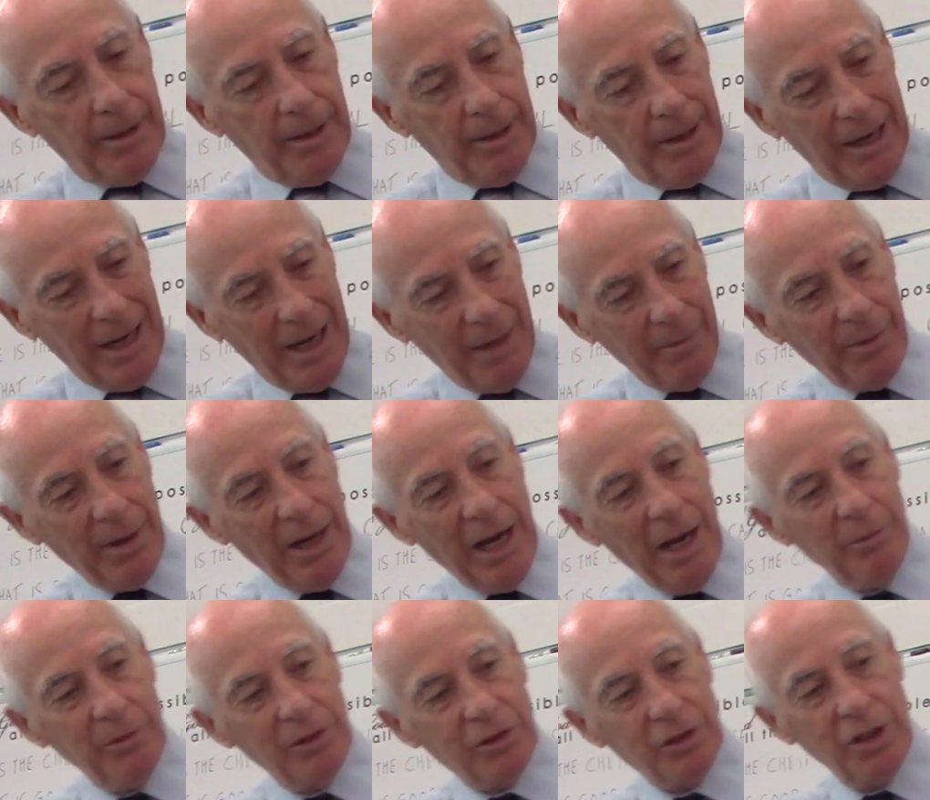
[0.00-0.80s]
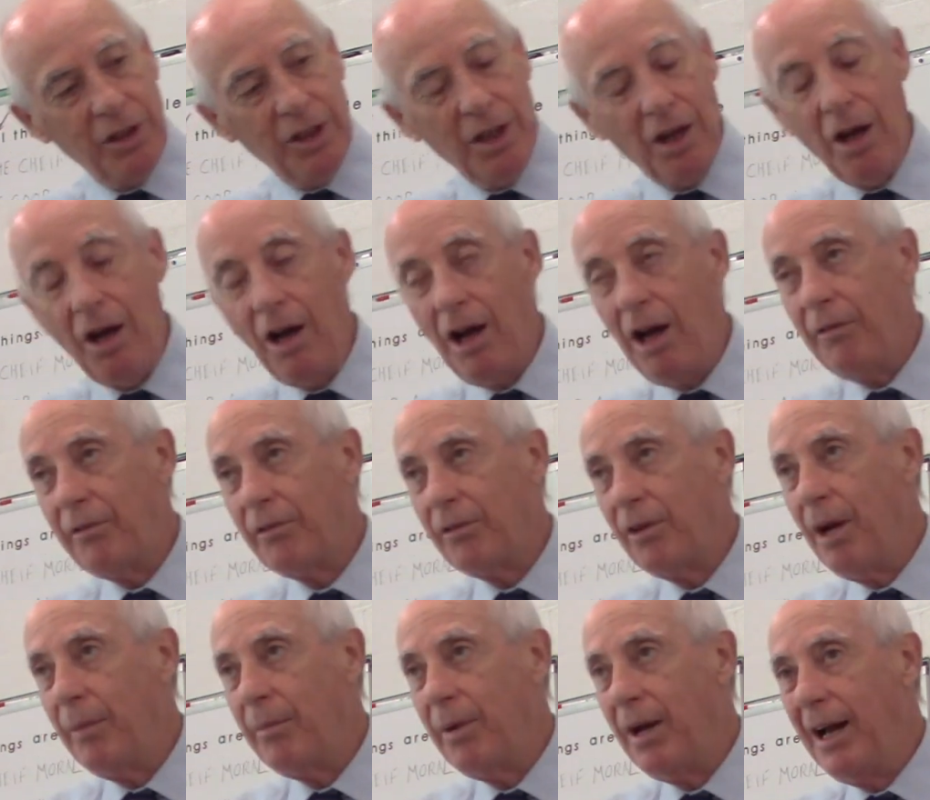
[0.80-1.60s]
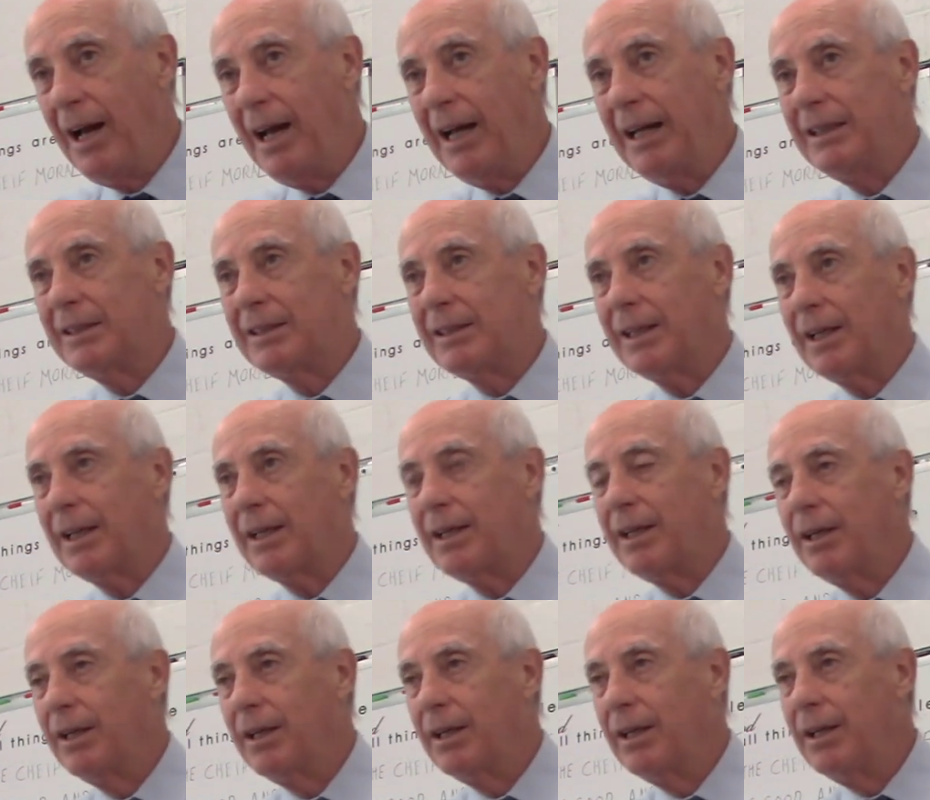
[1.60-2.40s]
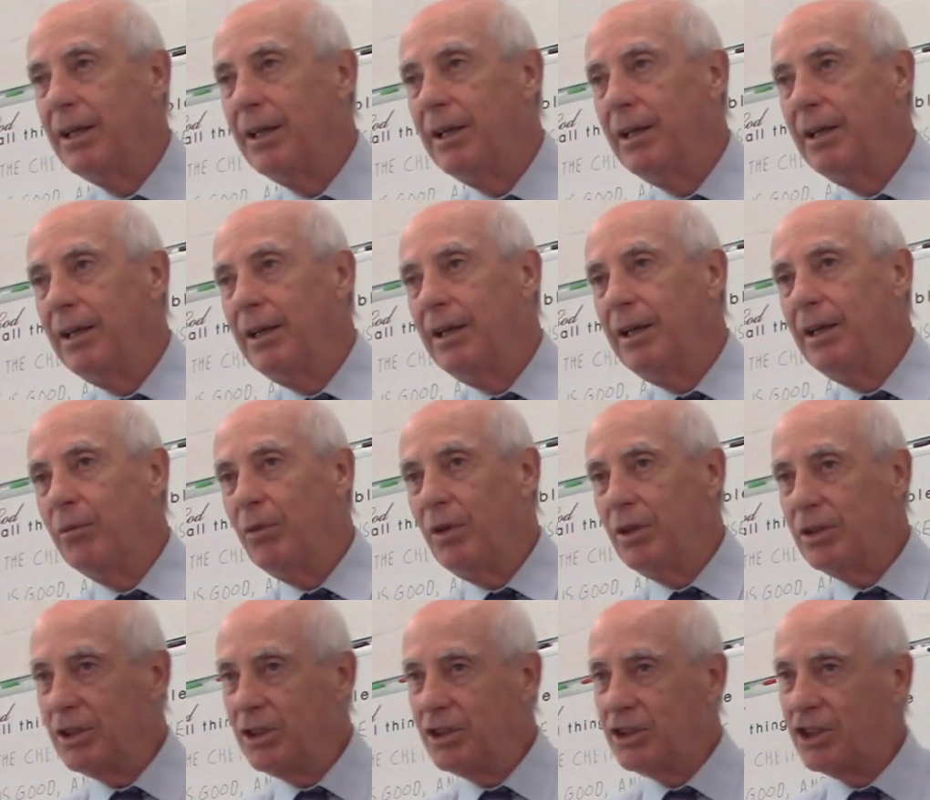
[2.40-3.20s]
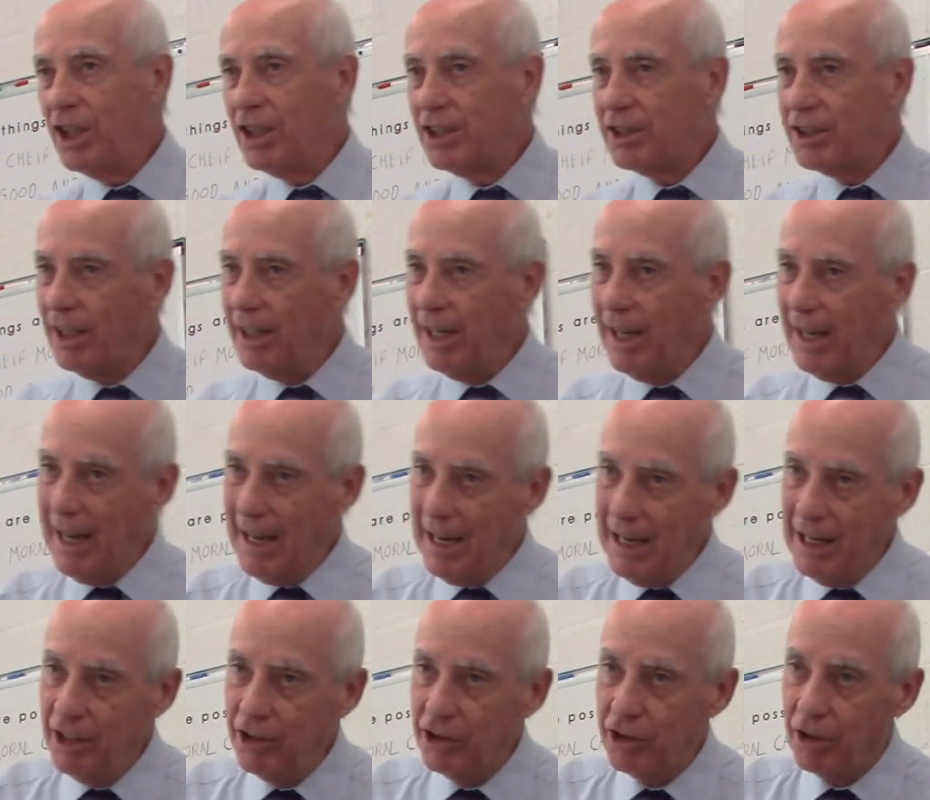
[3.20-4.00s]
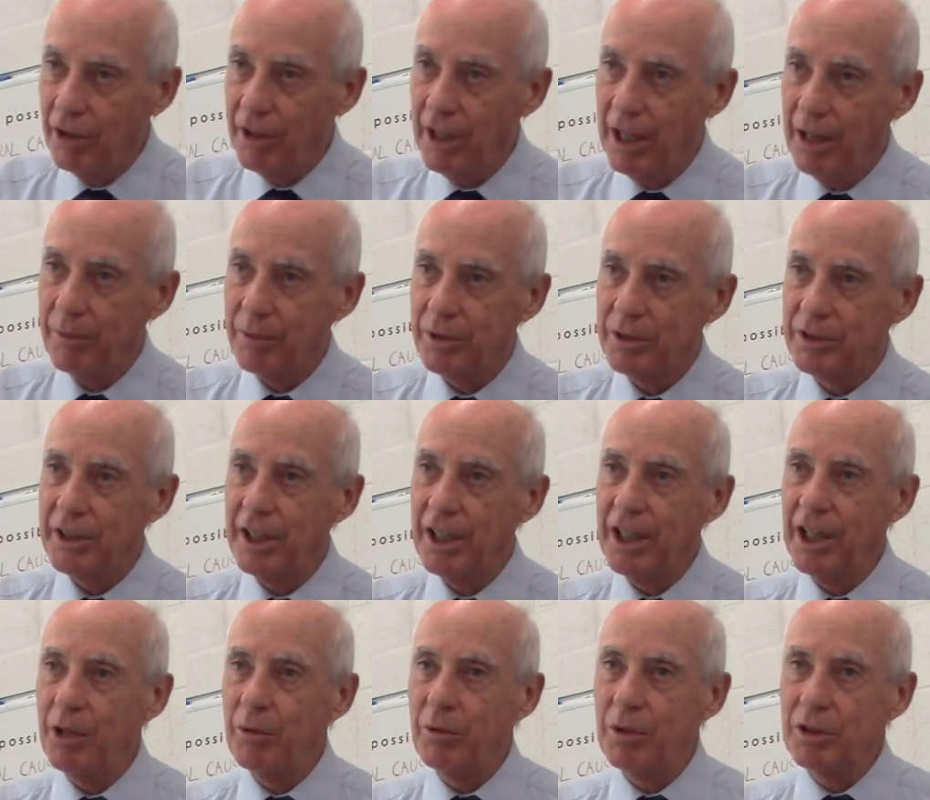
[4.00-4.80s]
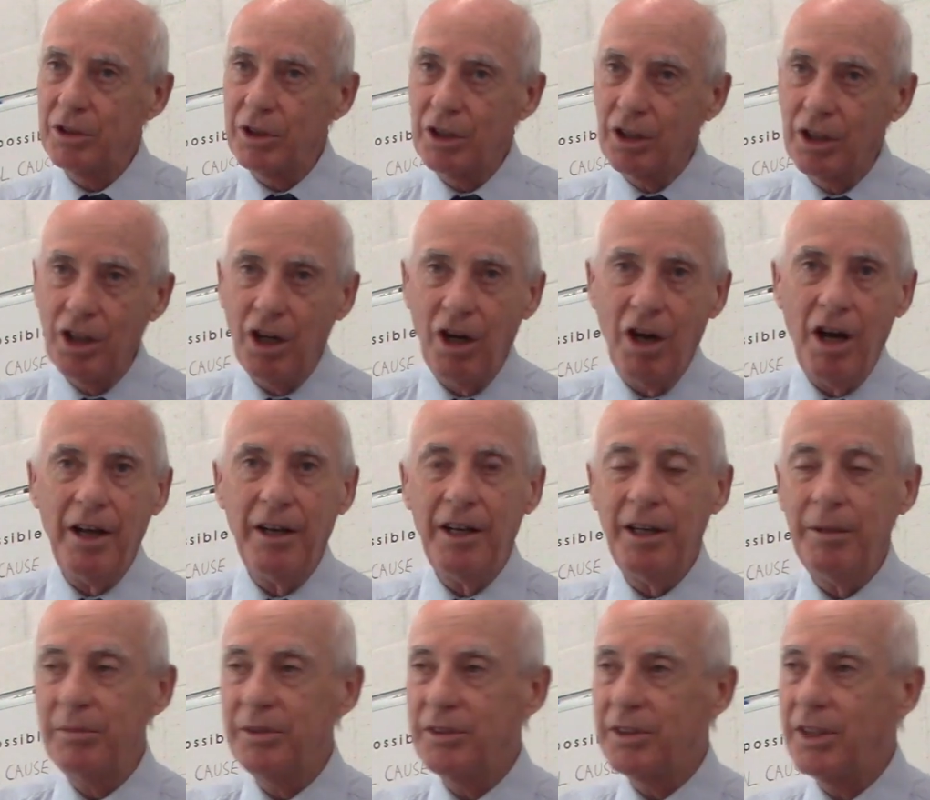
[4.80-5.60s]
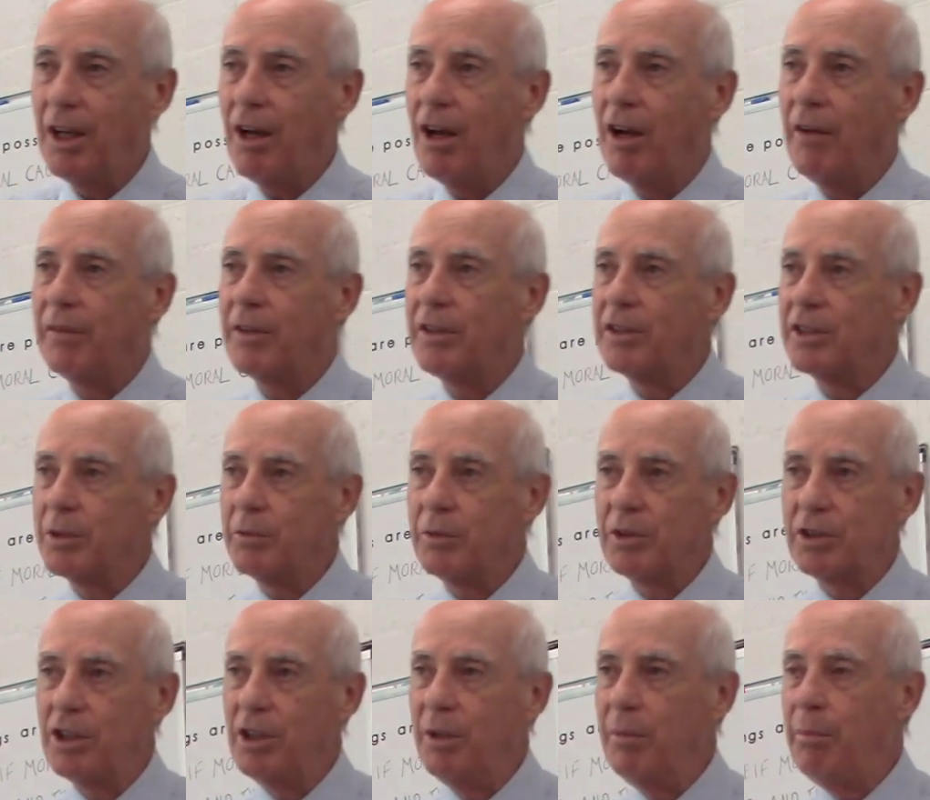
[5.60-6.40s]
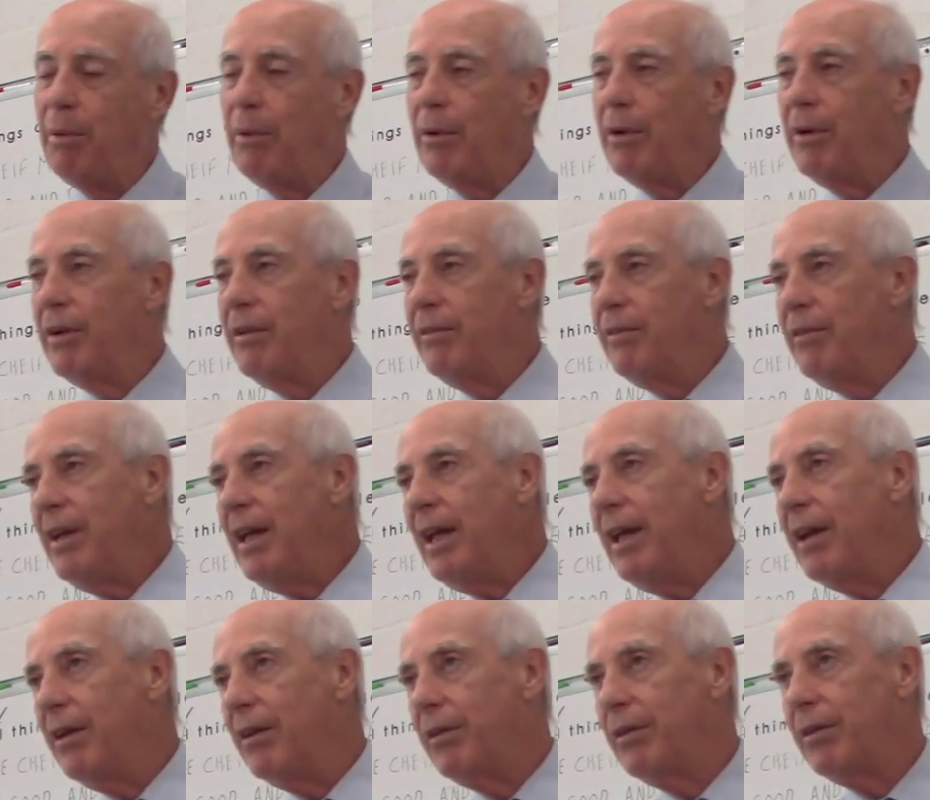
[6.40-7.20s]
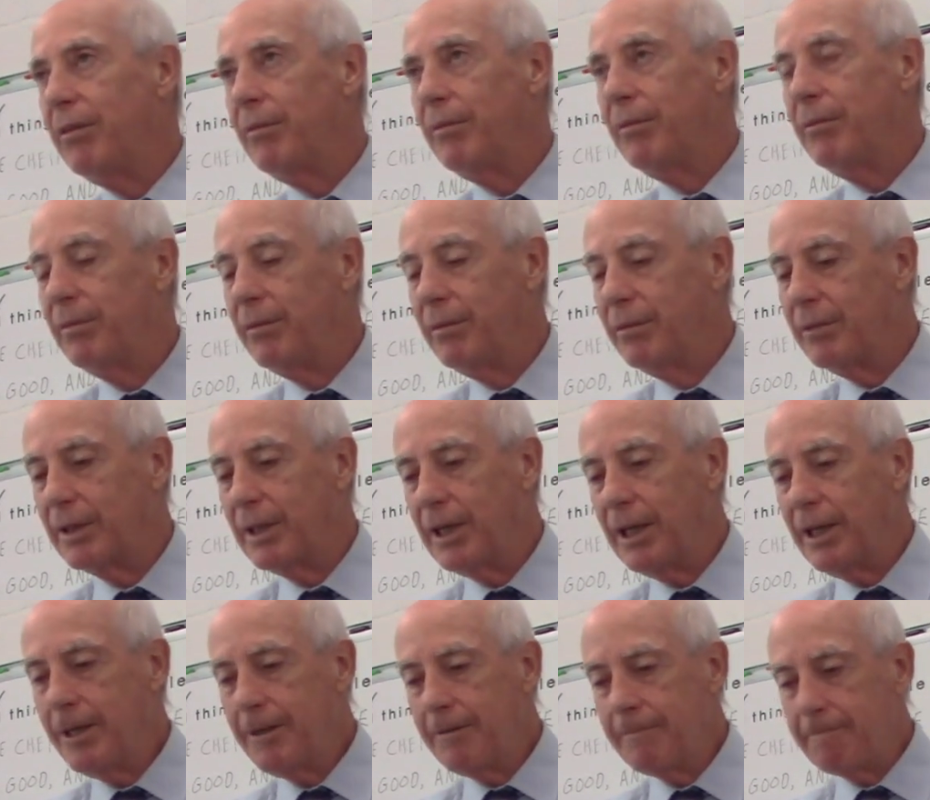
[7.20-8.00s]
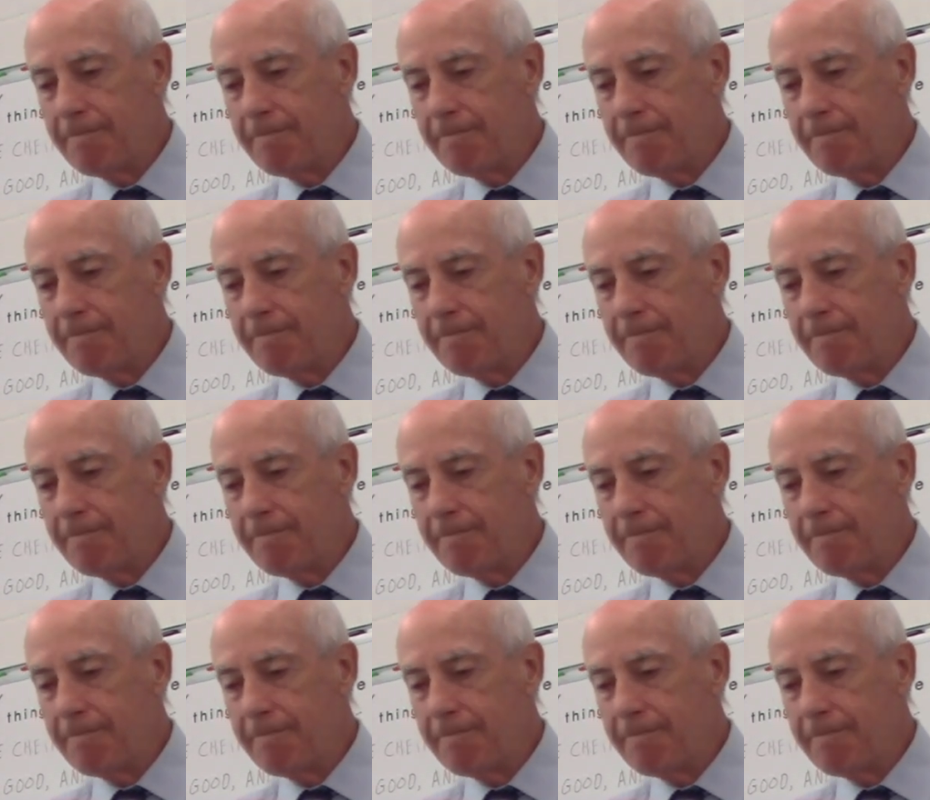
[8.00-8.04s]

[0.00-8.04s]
Abraham was going to offer up Isaac, it wasn't just an angel that was there, it was God himself, because it was an important event. Okay?